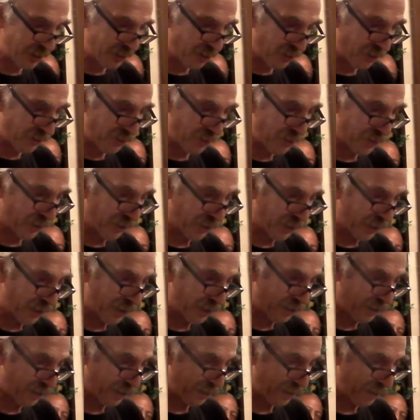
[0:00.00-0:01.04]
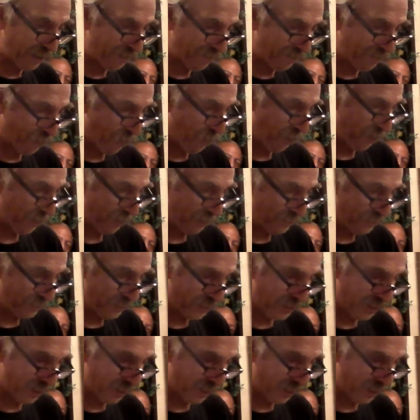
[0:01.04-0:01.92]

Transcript: over the lengthy forms